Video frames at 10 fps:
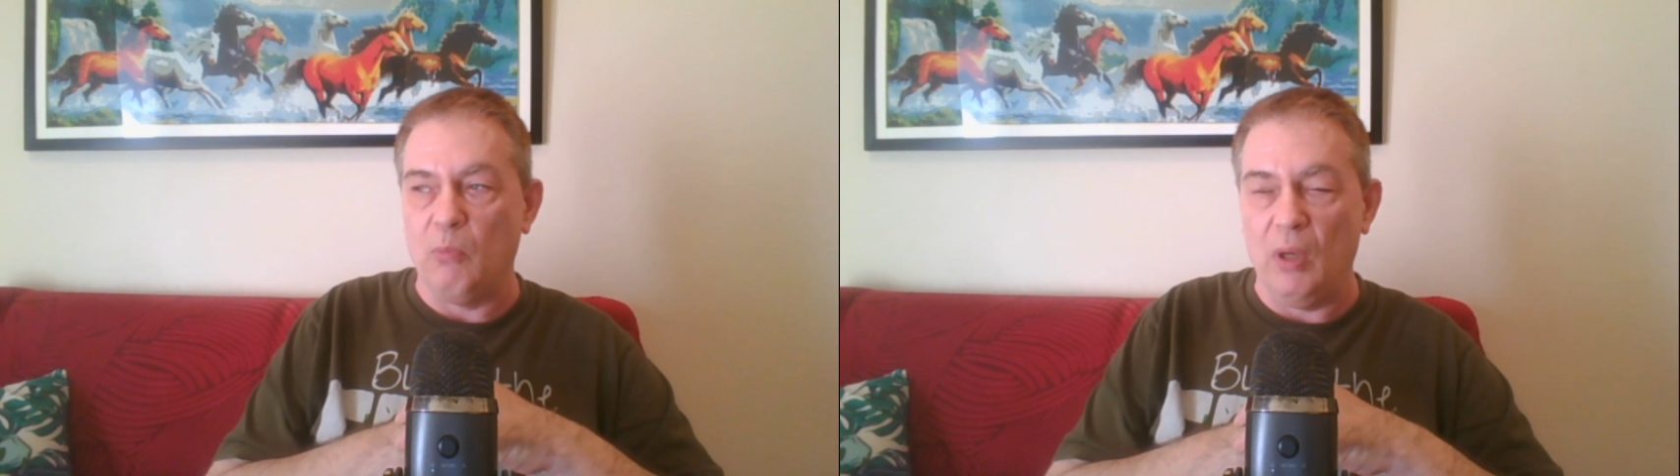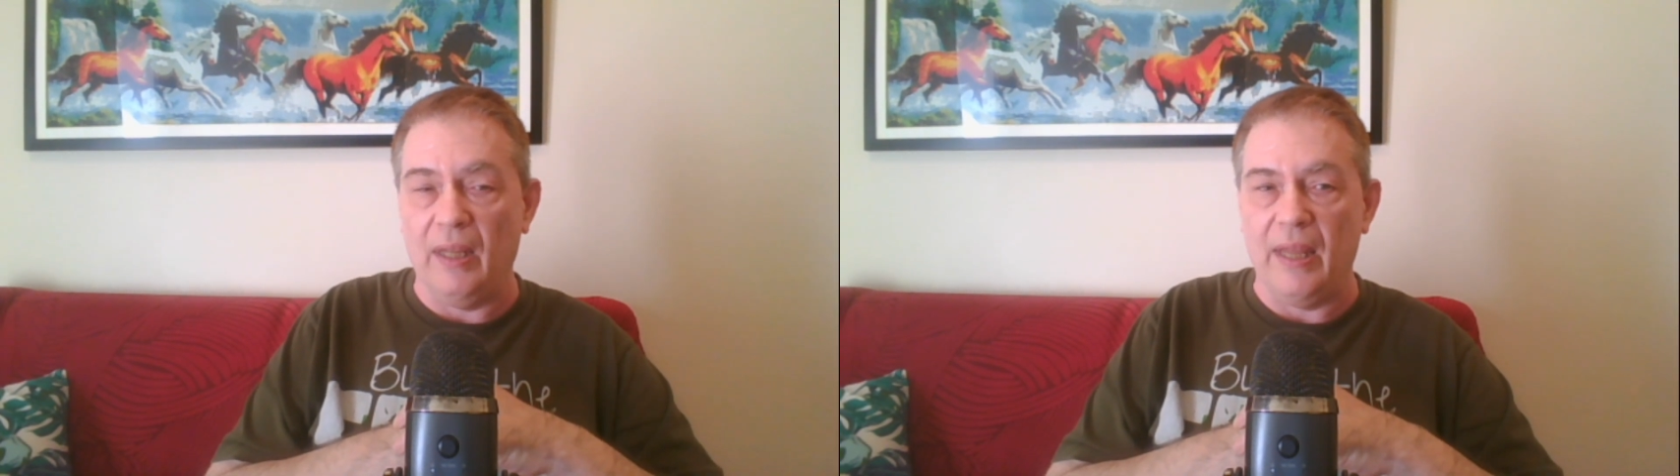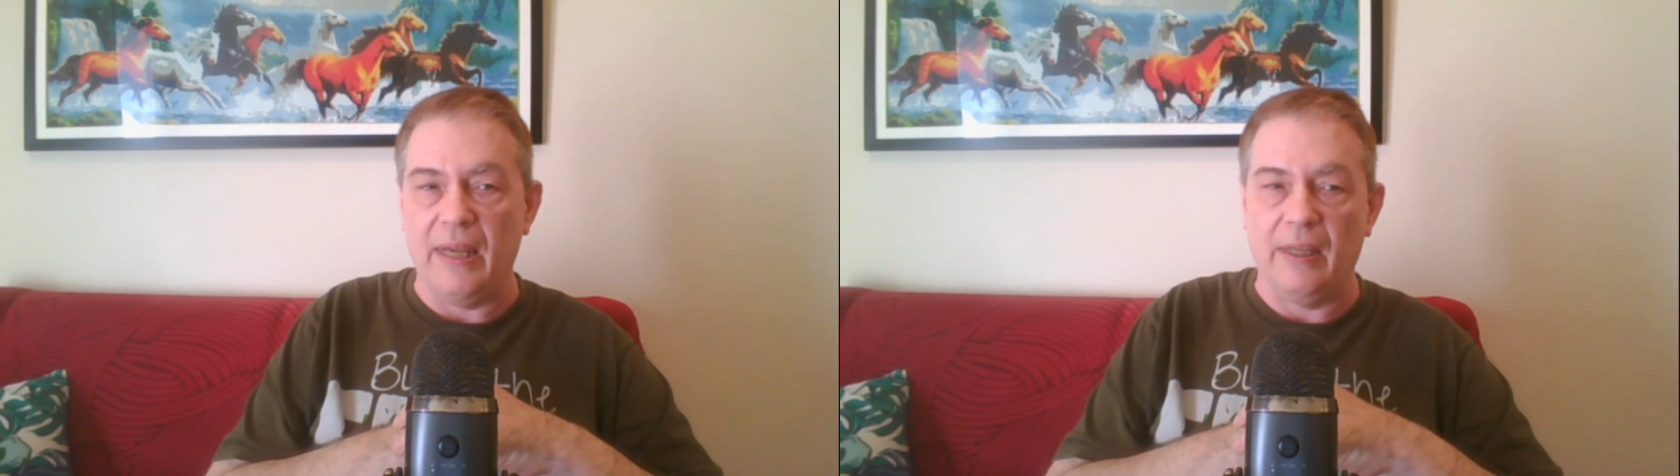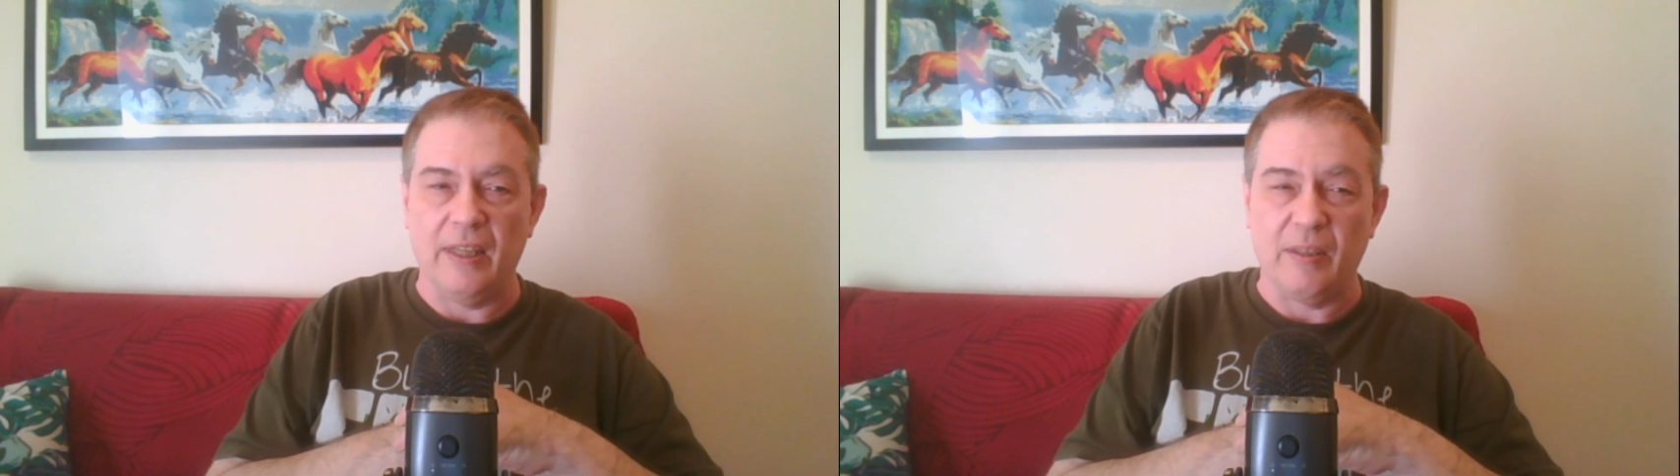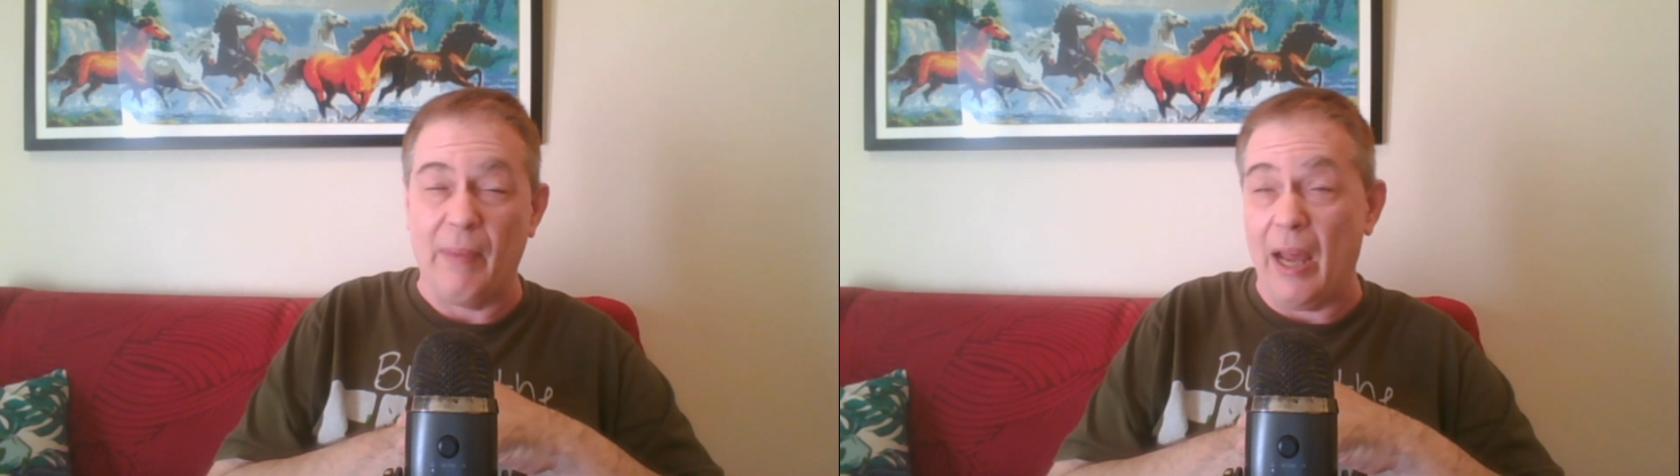really, it
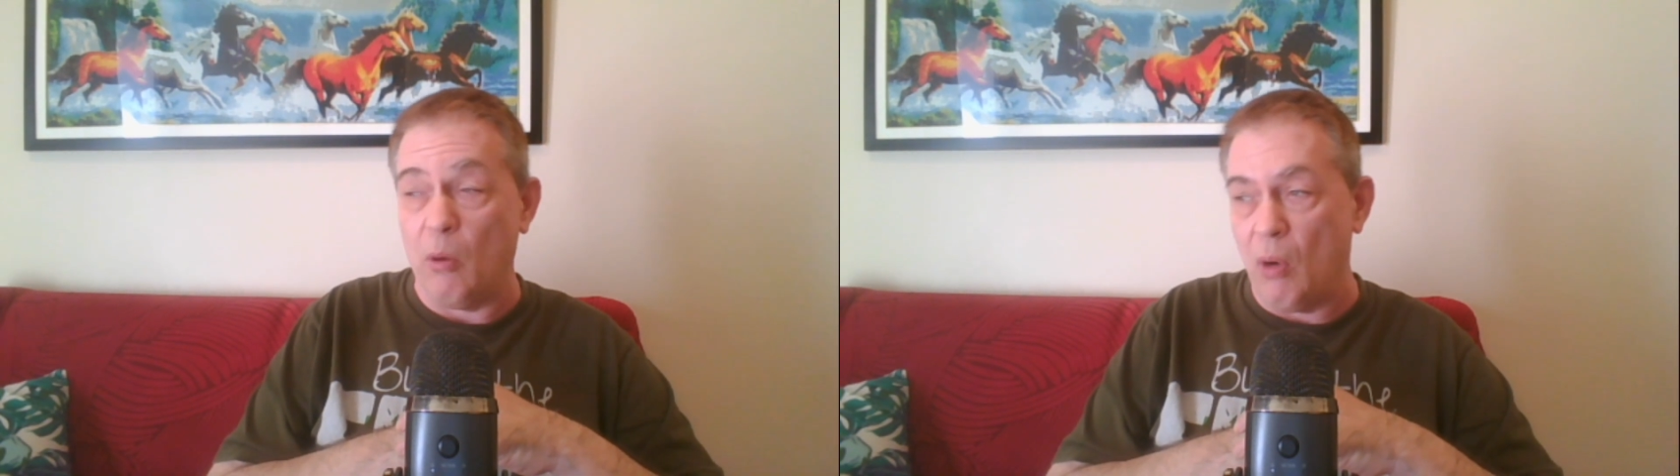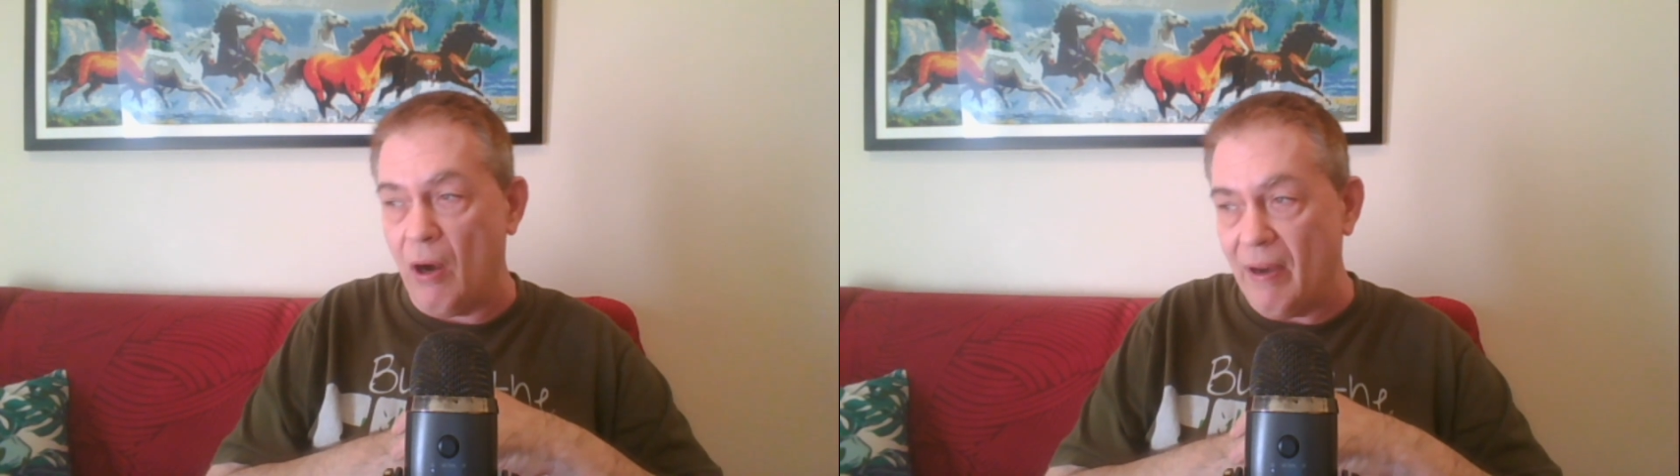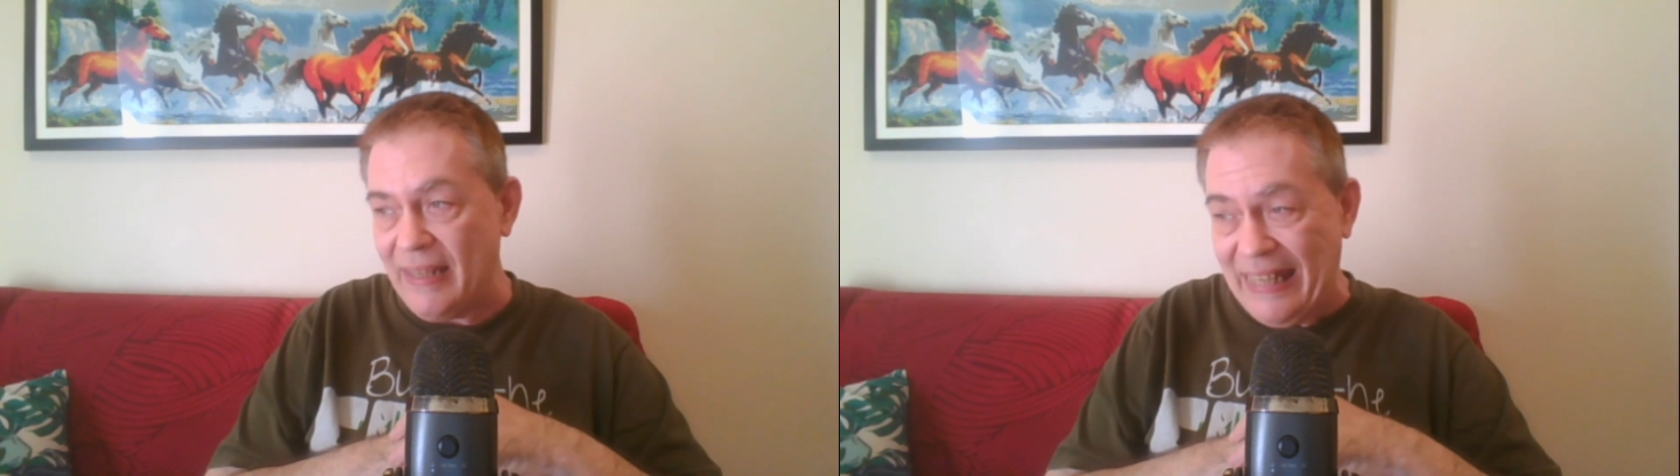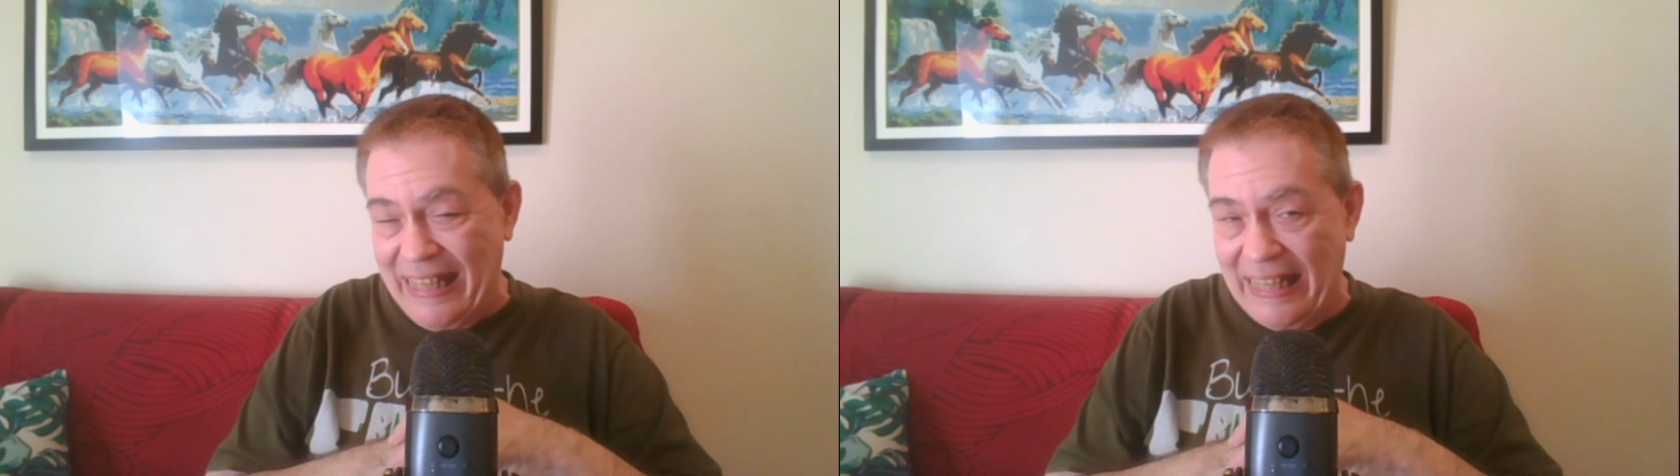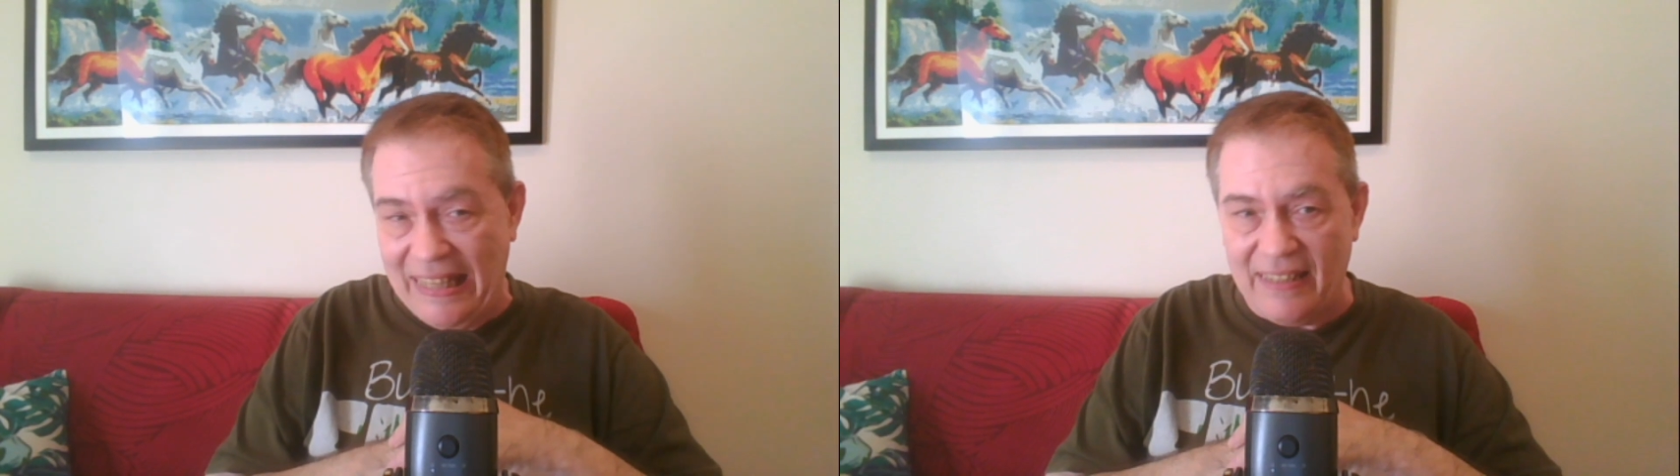doesn't matter where it
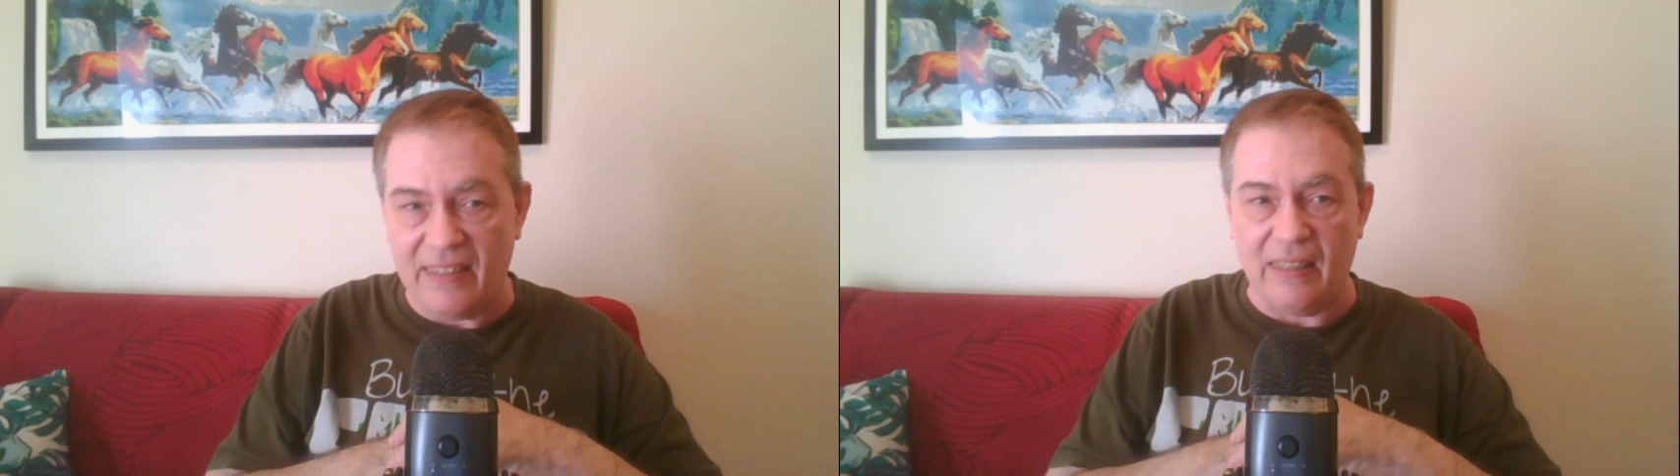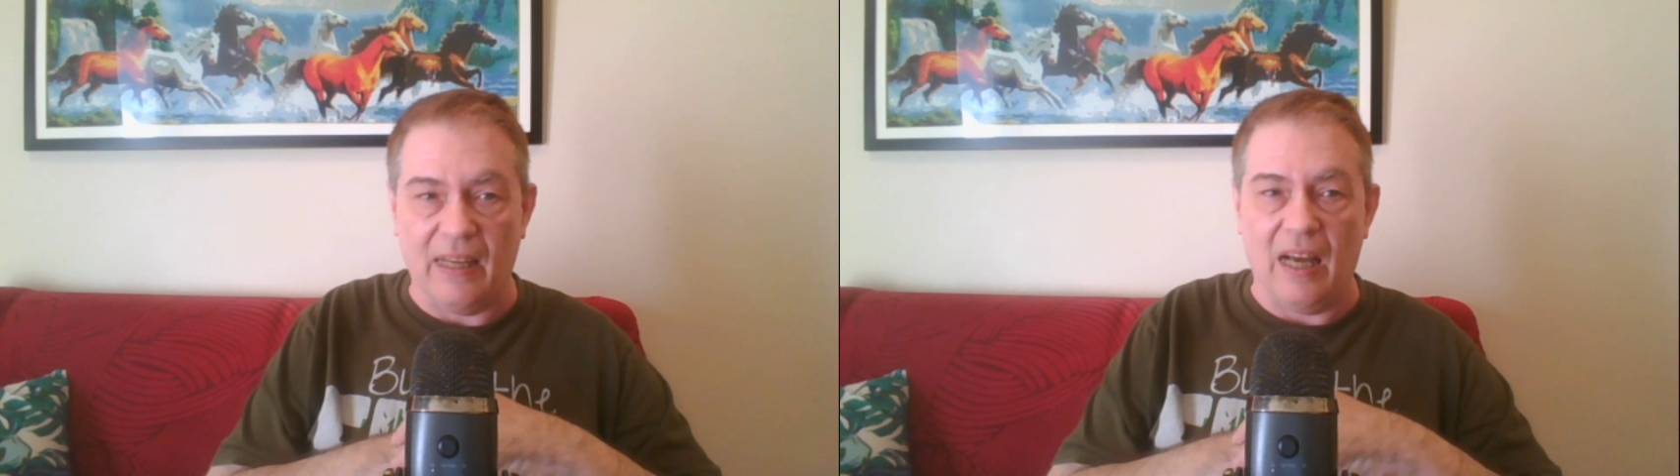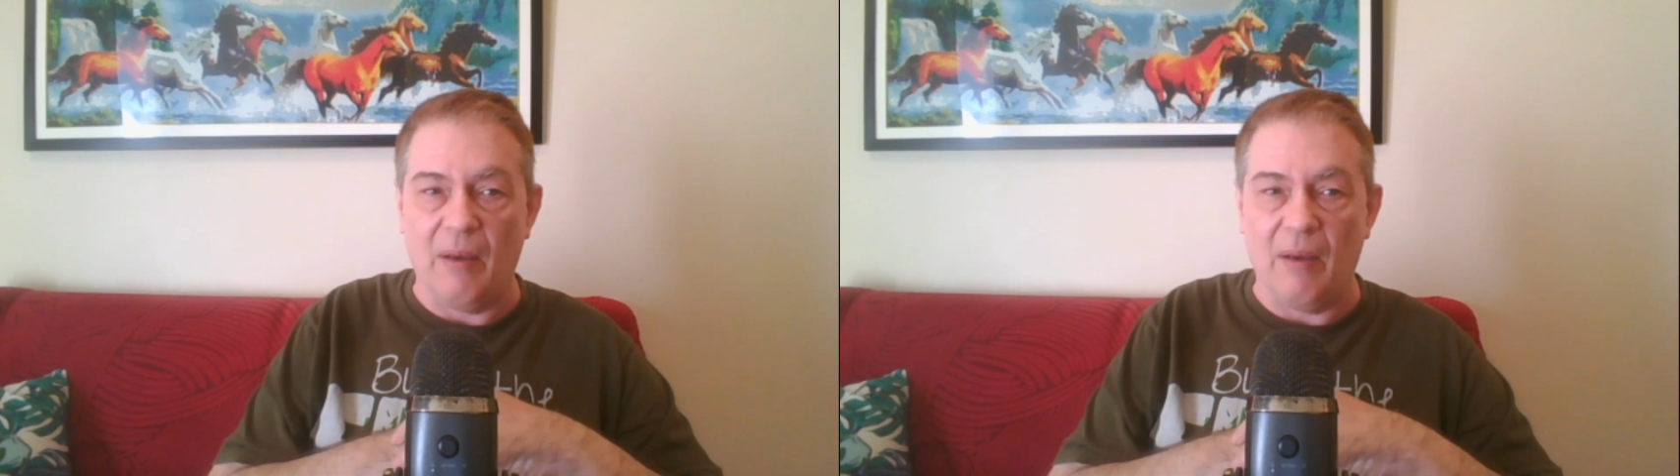is.